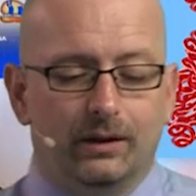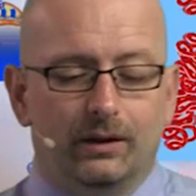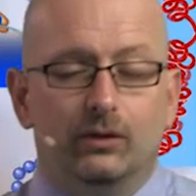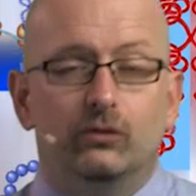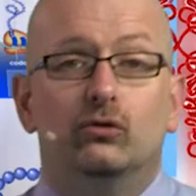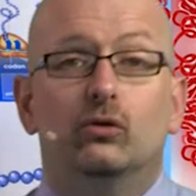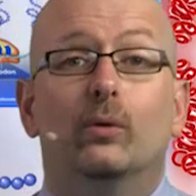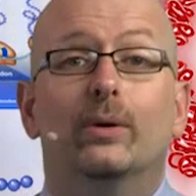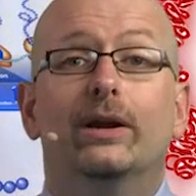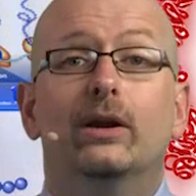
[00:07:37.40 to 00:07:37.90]

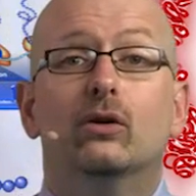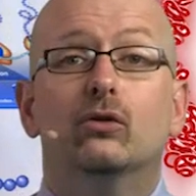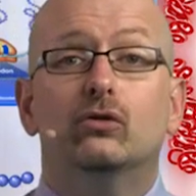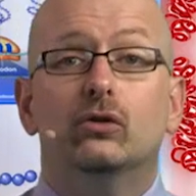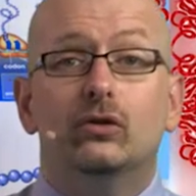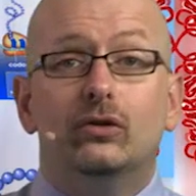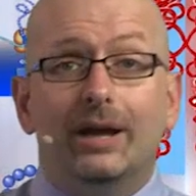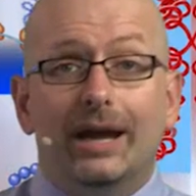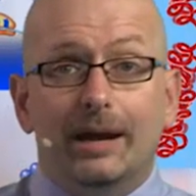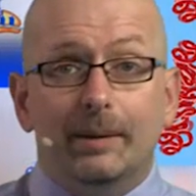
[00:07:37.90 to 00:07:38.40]
So here's
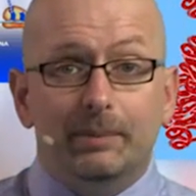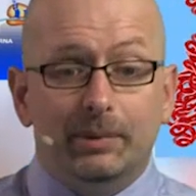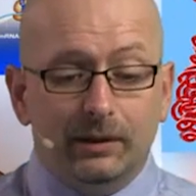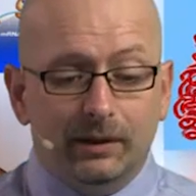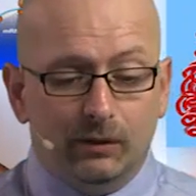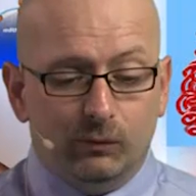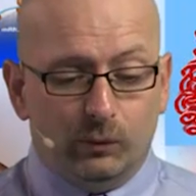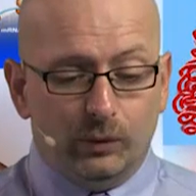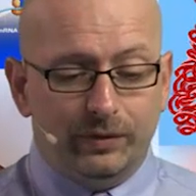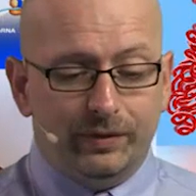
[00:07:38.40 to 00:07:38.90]
a table
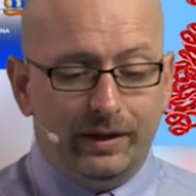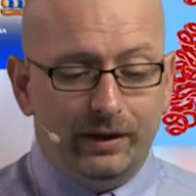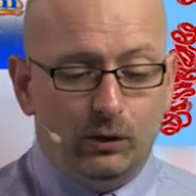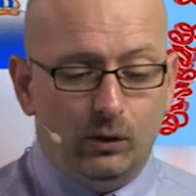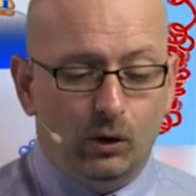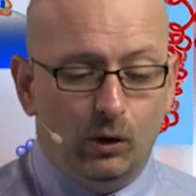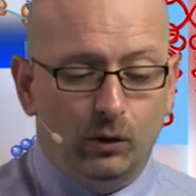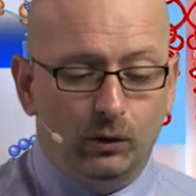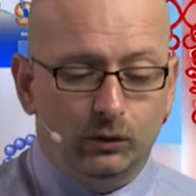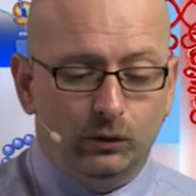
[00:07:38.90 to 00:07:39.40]
of what they
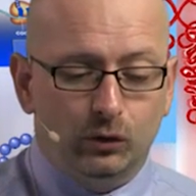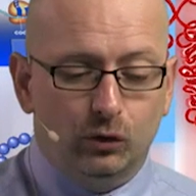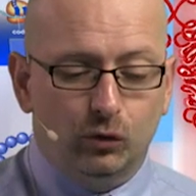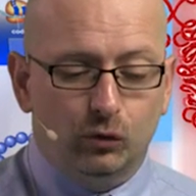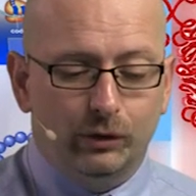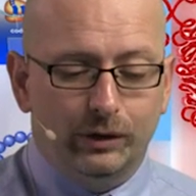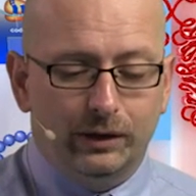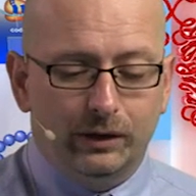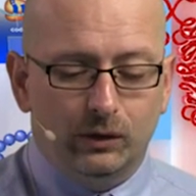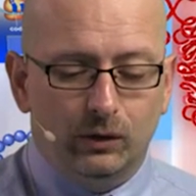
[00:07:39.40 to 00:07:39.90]
call
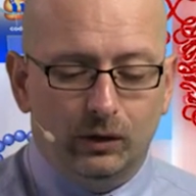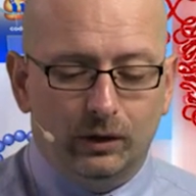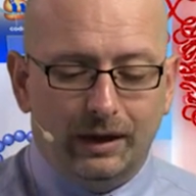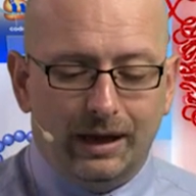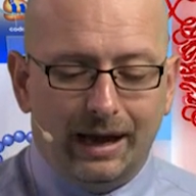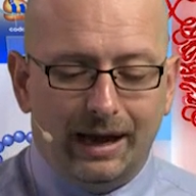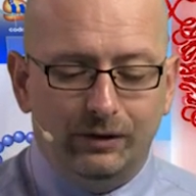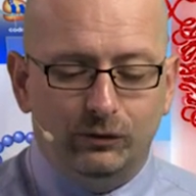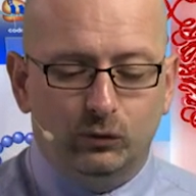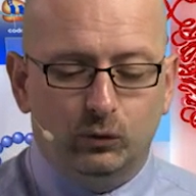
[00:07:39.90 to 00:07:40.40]
critical
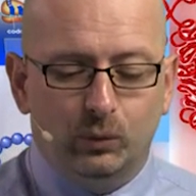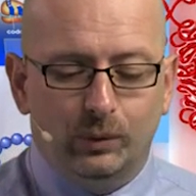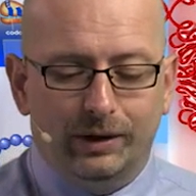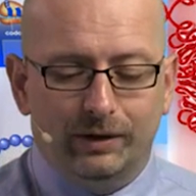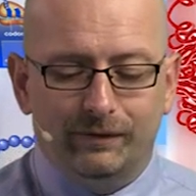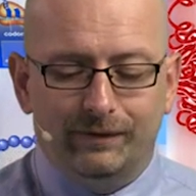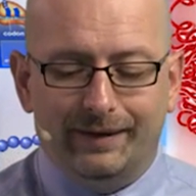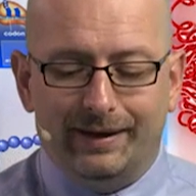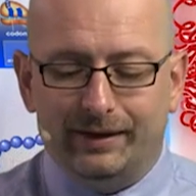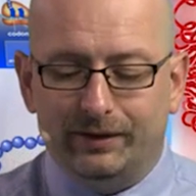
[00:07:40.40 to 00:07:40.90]

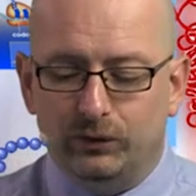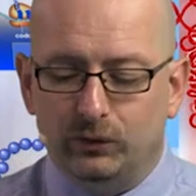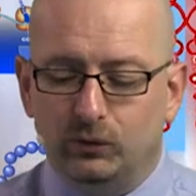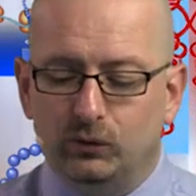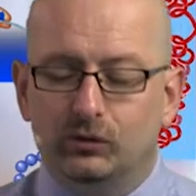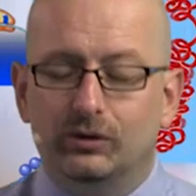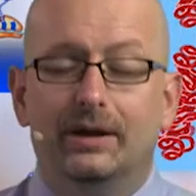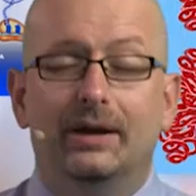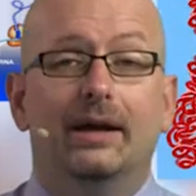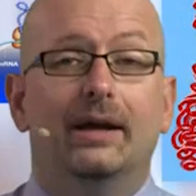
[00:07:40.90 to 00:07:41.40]
chi-square
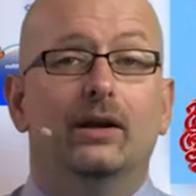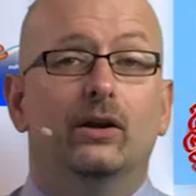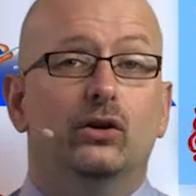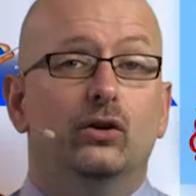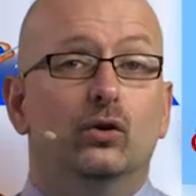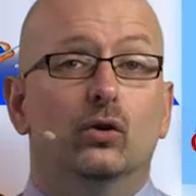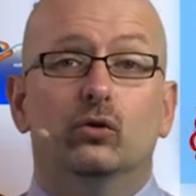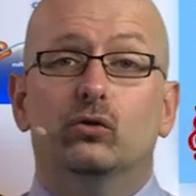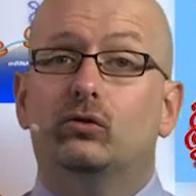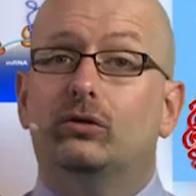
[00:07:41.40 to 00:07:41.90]
values.
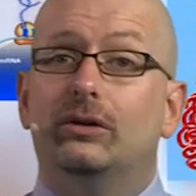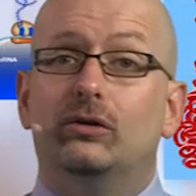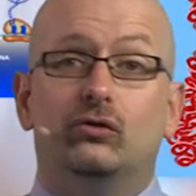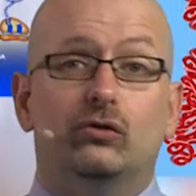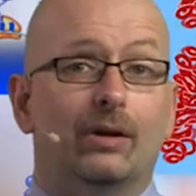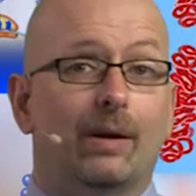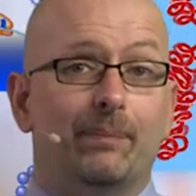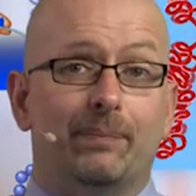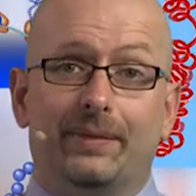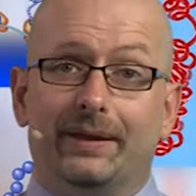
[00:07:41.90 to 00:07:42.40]
You'll see
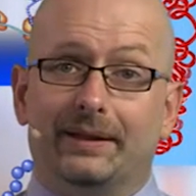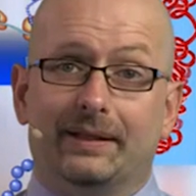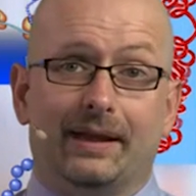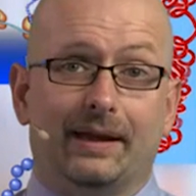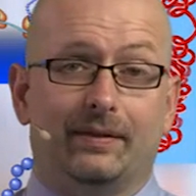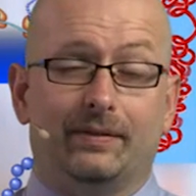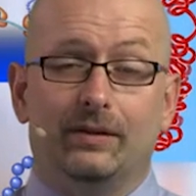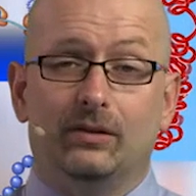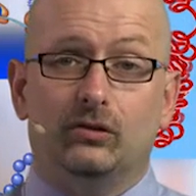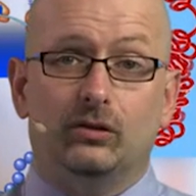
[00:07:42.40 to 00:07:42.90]
something
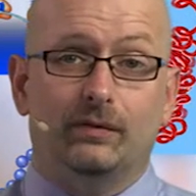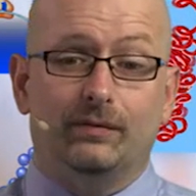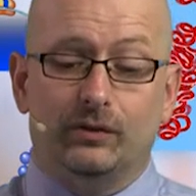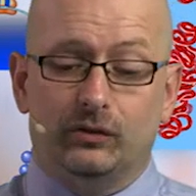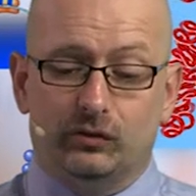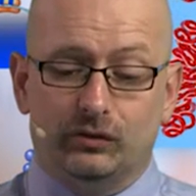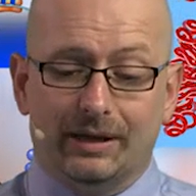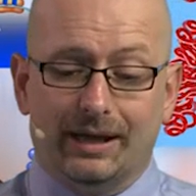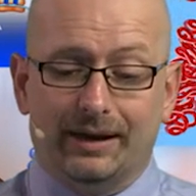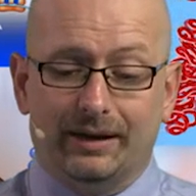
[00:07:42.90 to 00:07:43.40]
like this if
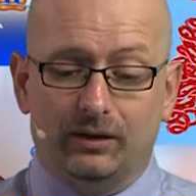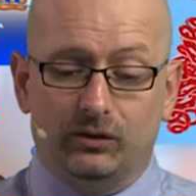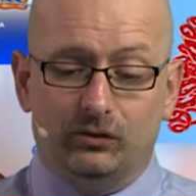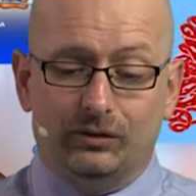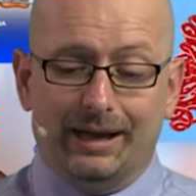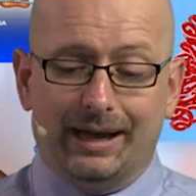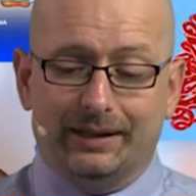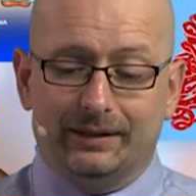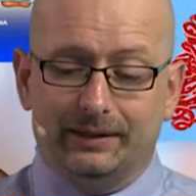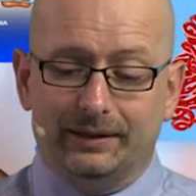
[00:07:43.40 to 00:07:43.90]
it's not
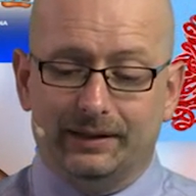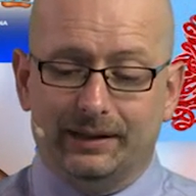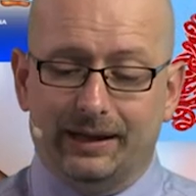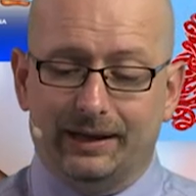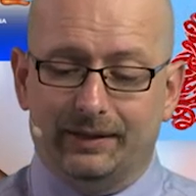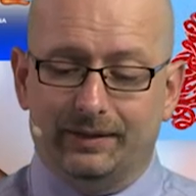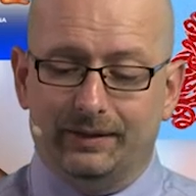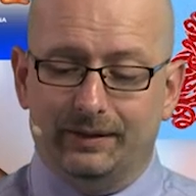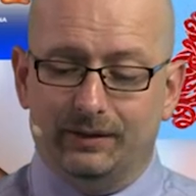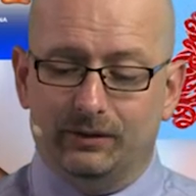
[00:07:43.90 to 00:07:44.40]
exactly
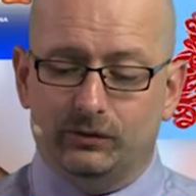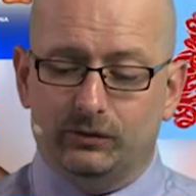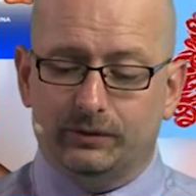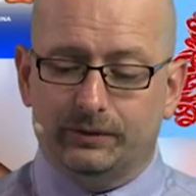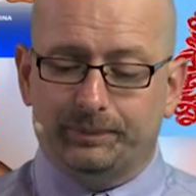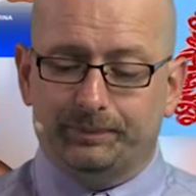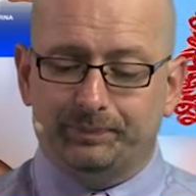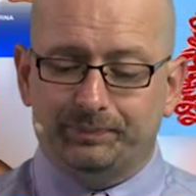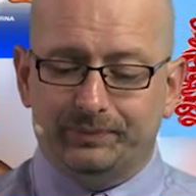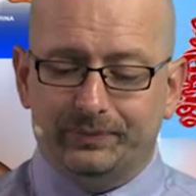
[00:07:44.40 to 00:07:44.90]
like this.
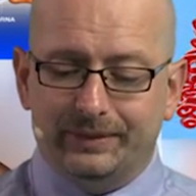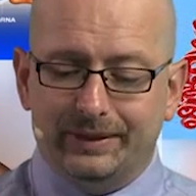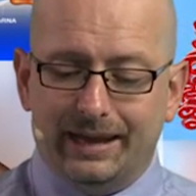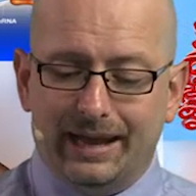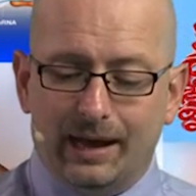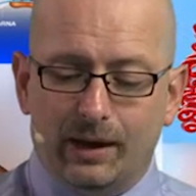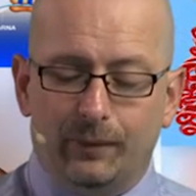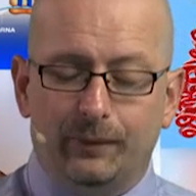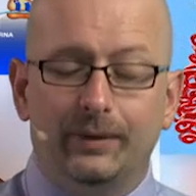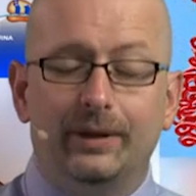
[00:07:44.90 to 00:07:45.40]

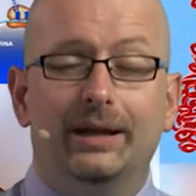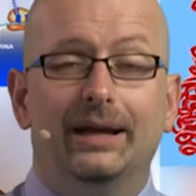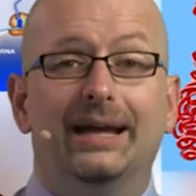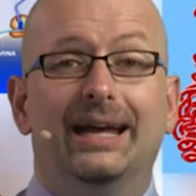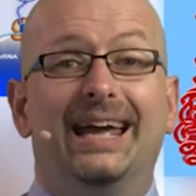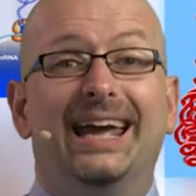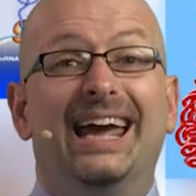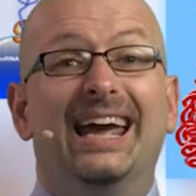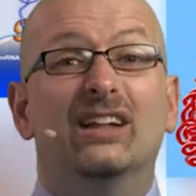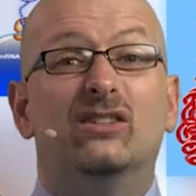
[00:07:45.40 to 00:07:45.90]
Now,
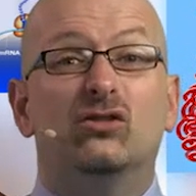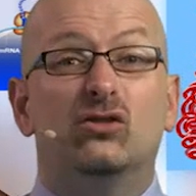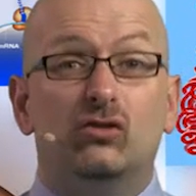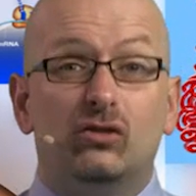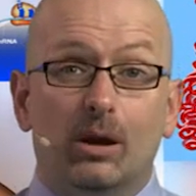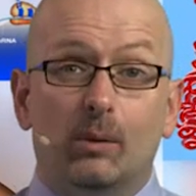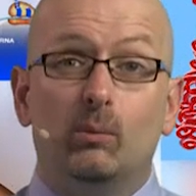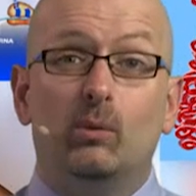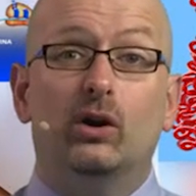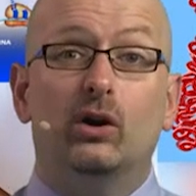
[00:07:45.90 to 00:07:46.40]
it's
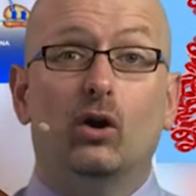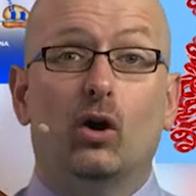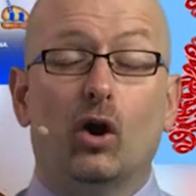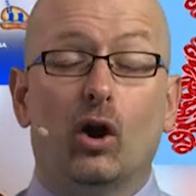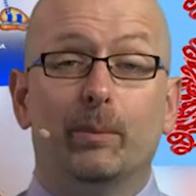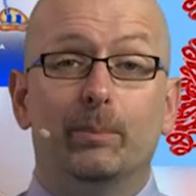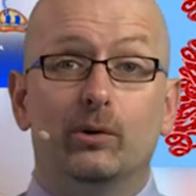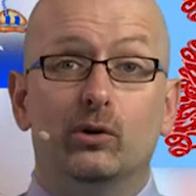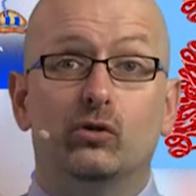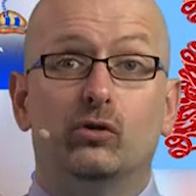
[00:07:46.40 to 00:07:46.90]
somewhat
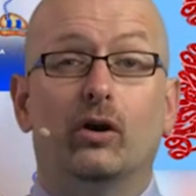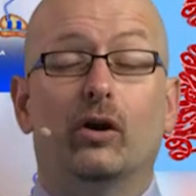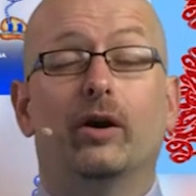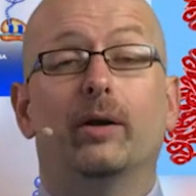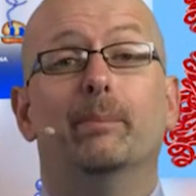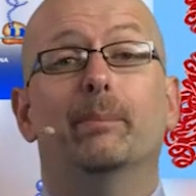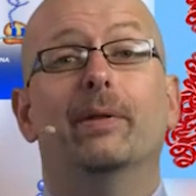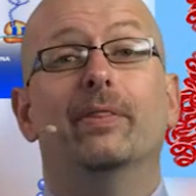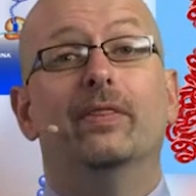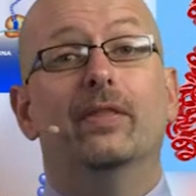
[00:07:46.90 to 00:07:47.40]

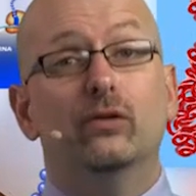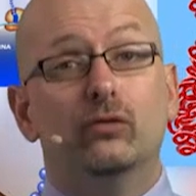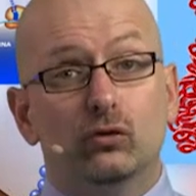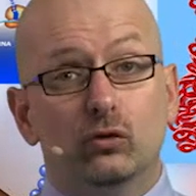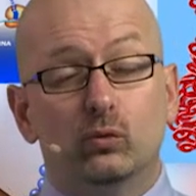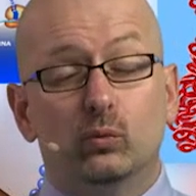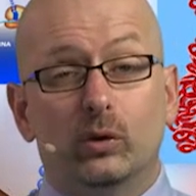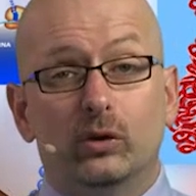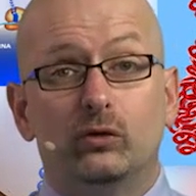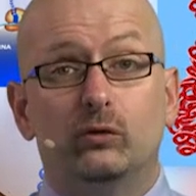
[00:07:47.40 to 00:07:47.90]
arbitrary, but this
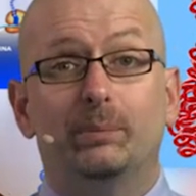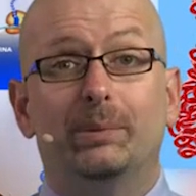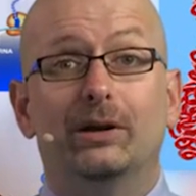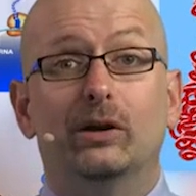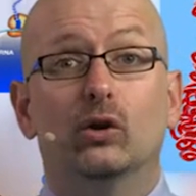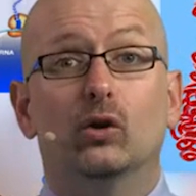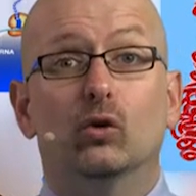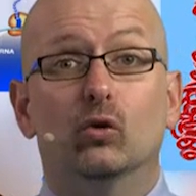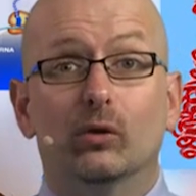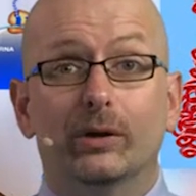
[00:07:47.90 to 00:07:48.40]
is what's been
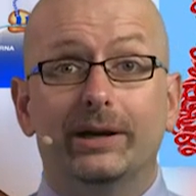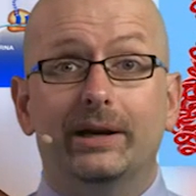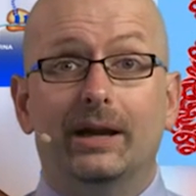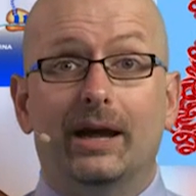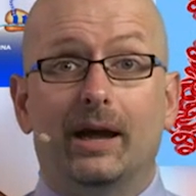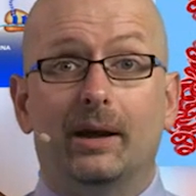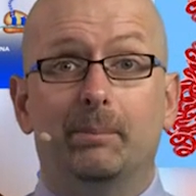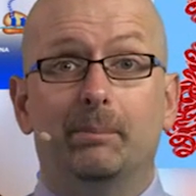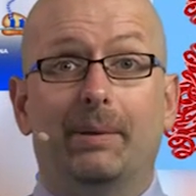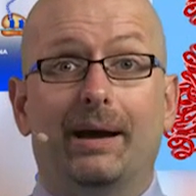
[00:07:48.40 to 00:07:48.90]
agreed
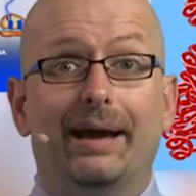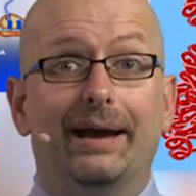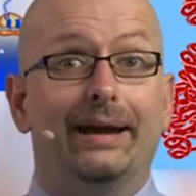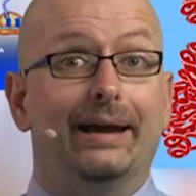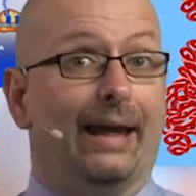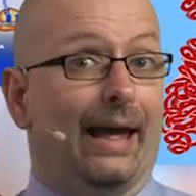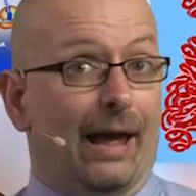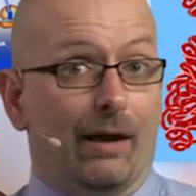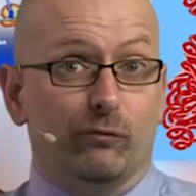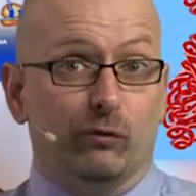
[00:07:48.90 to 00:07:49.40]
on by
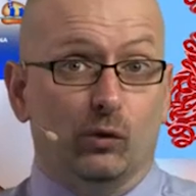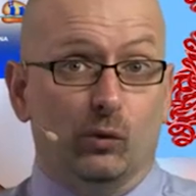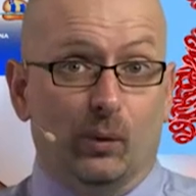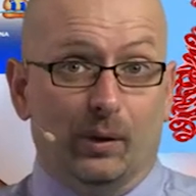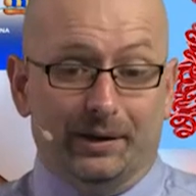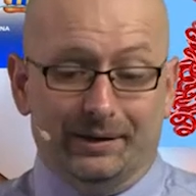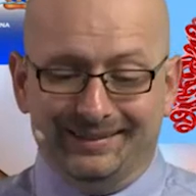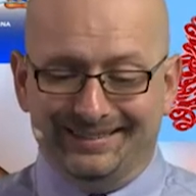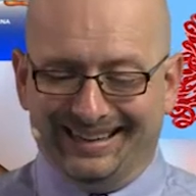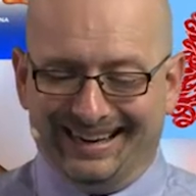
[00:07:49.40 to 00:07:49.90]

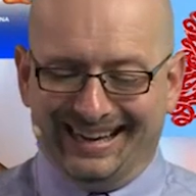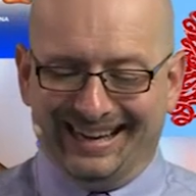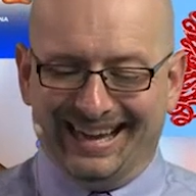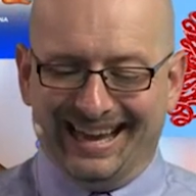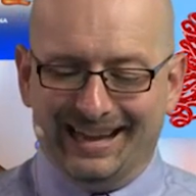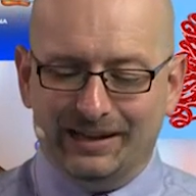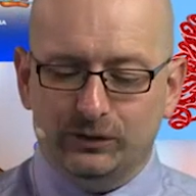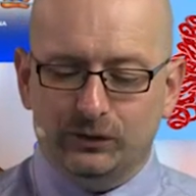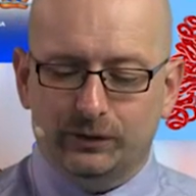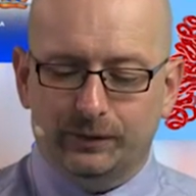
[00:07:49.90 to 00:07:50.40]
everyone, I
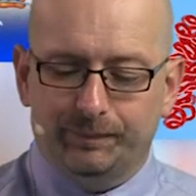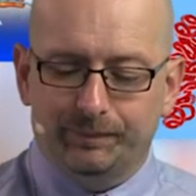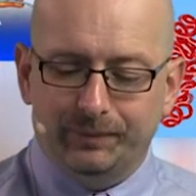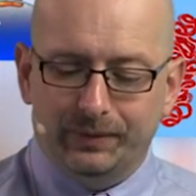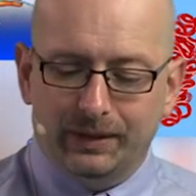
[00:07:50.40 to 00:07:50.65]
guess.